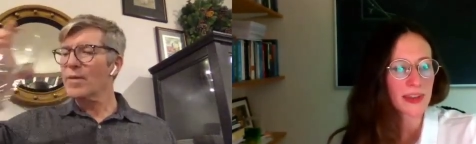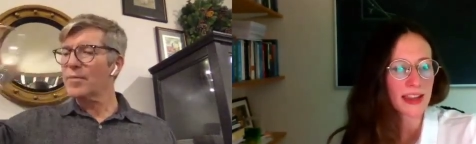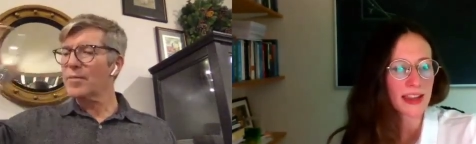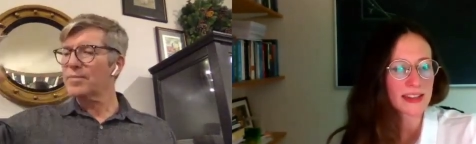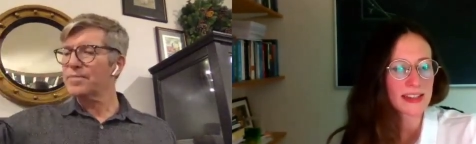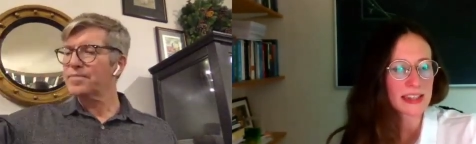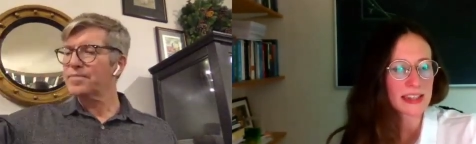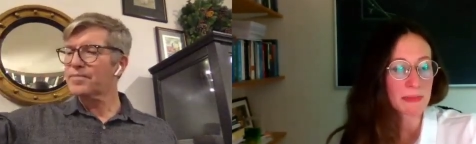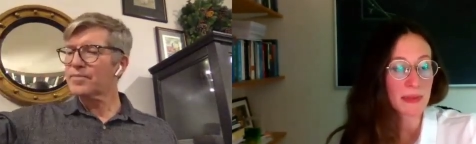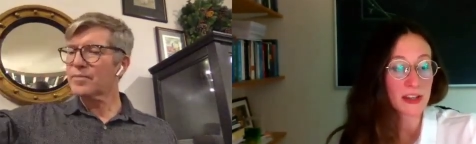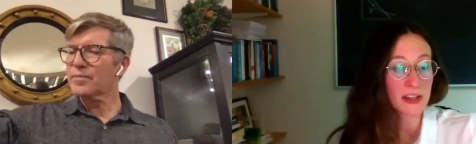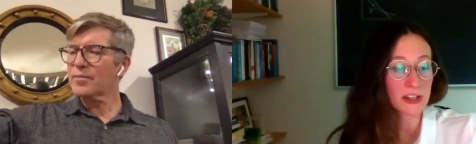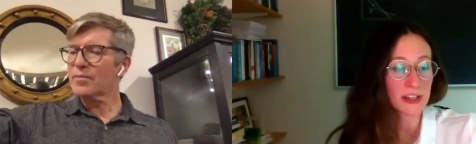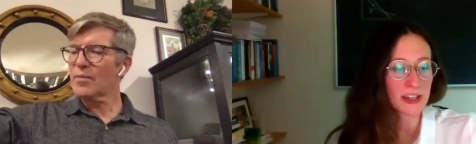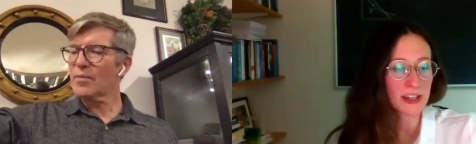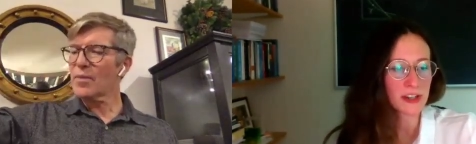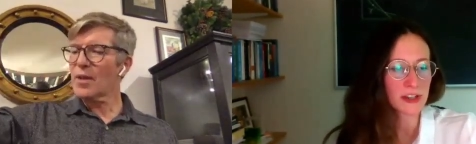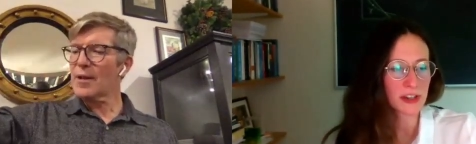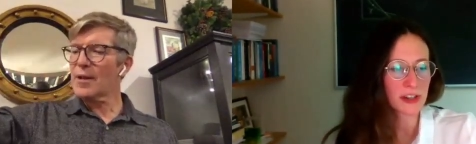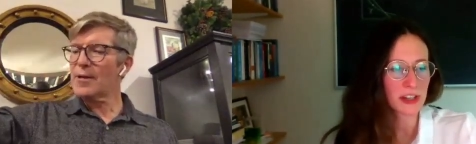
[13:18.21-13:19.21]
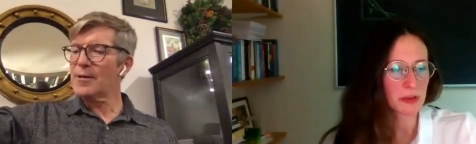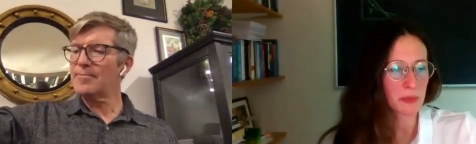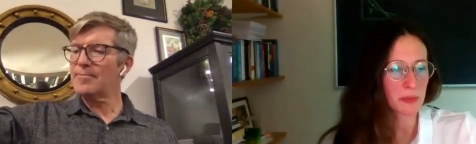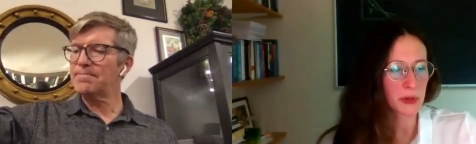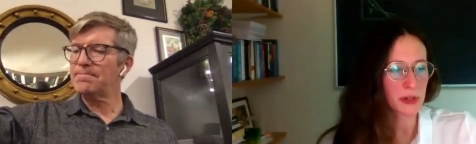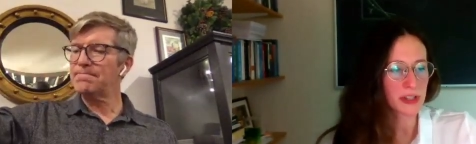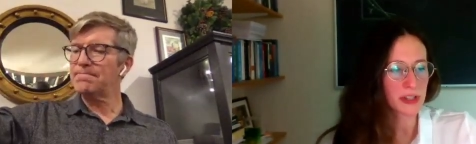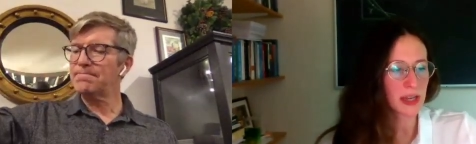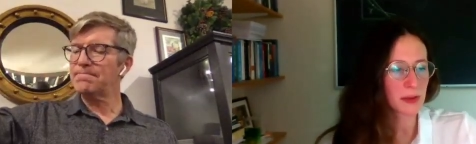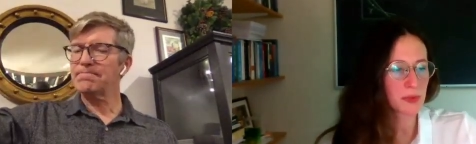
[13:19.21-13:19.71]
Speaker 1: that imagination and
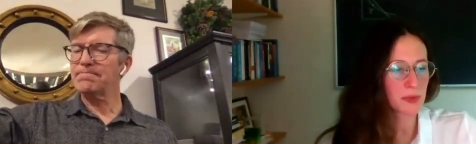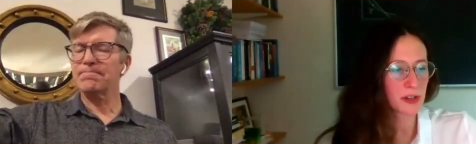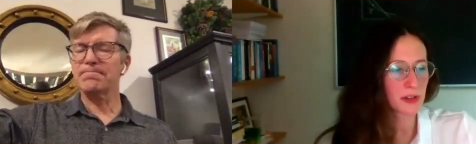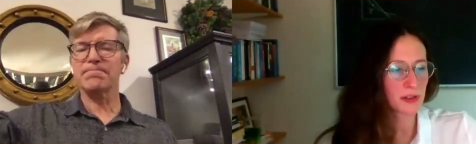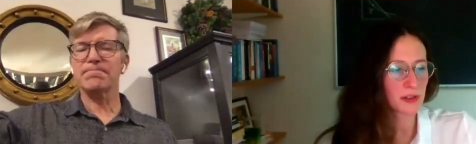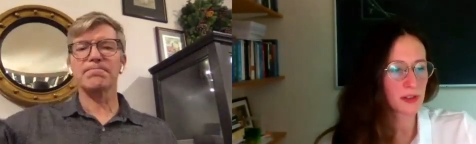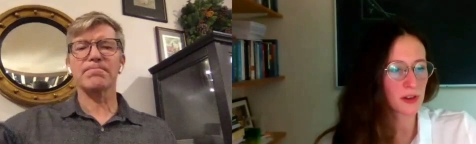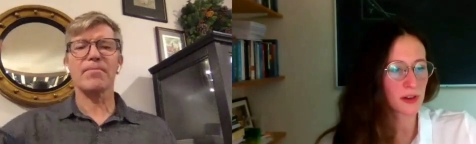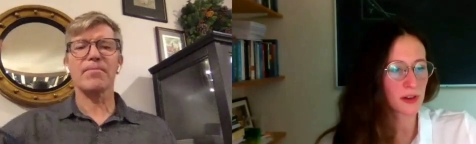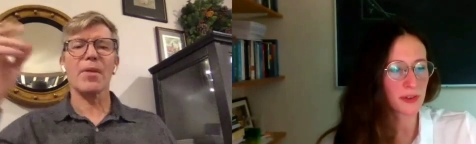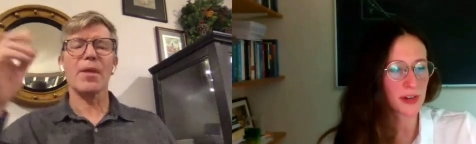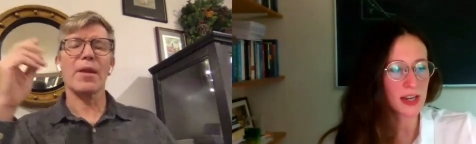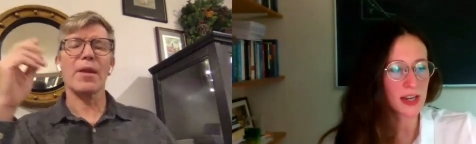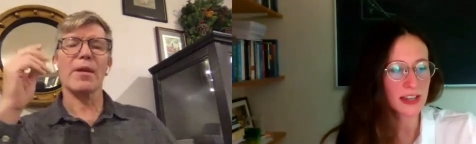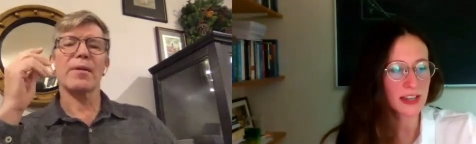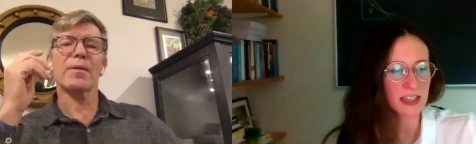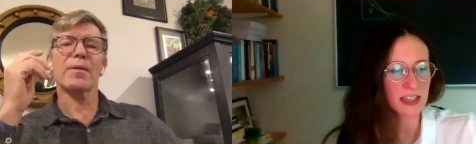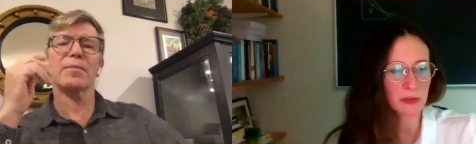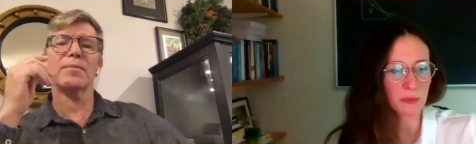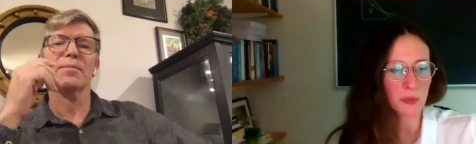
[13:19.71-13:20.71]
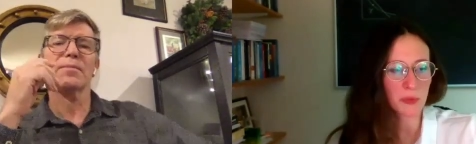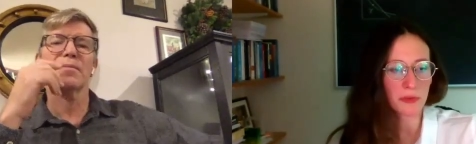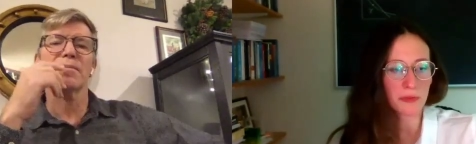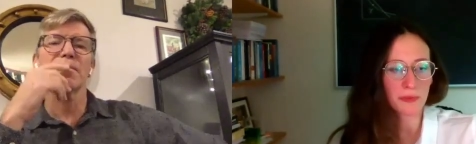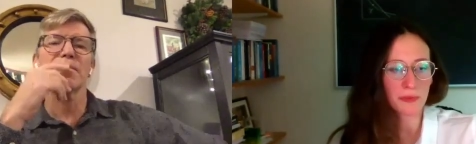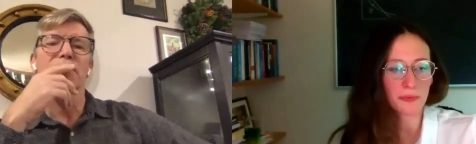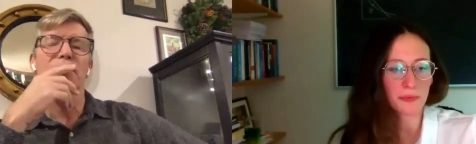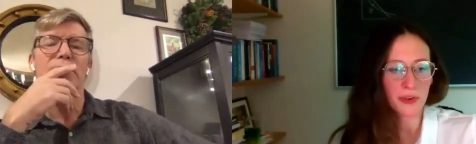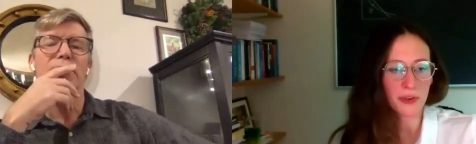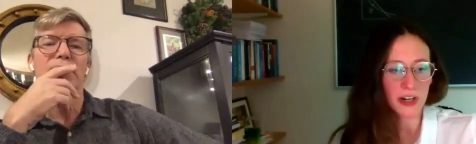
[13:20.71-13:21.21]
perceptions are related but
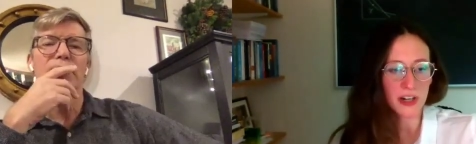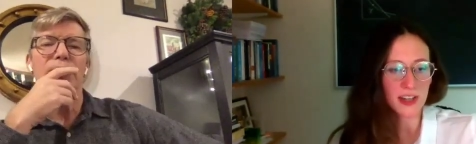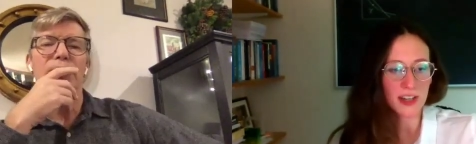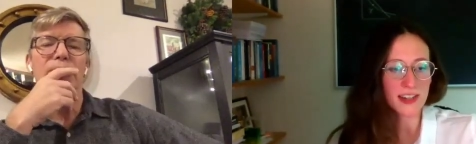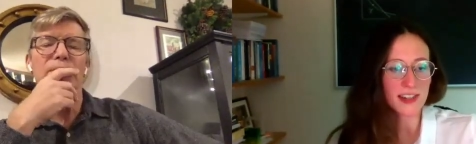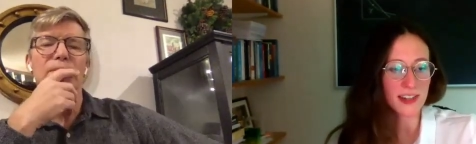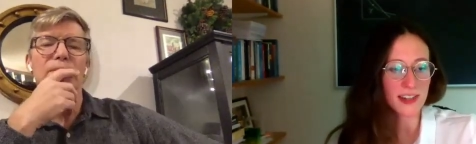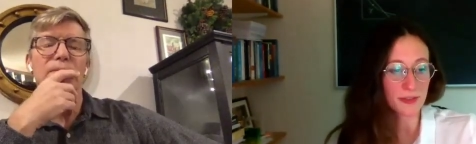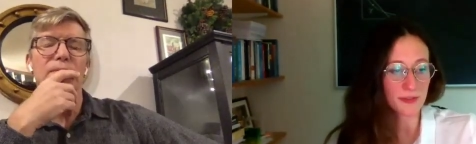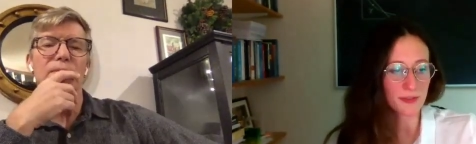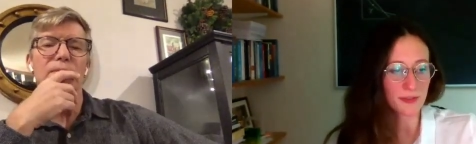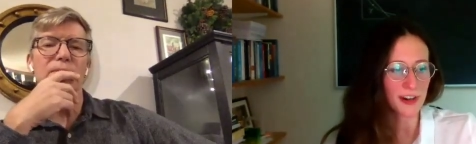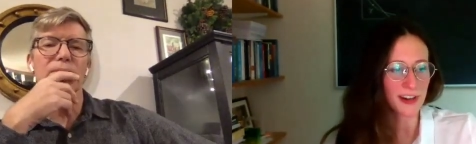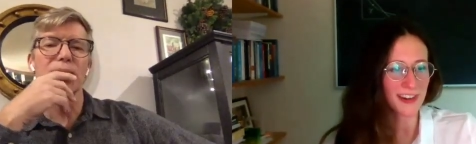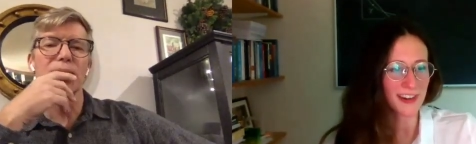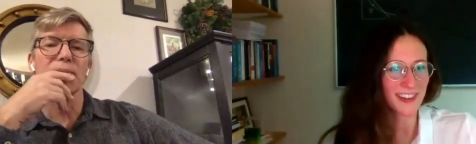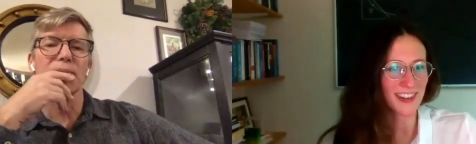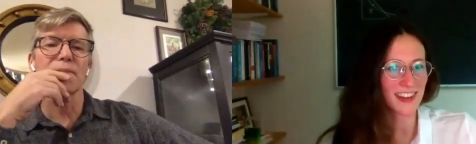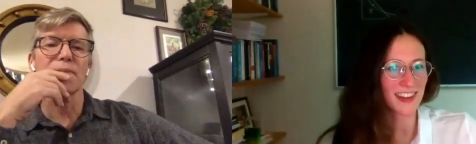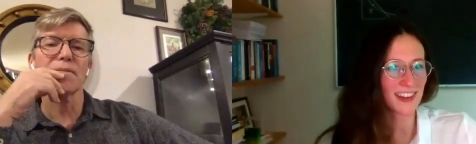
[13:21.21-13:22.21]
fairly different,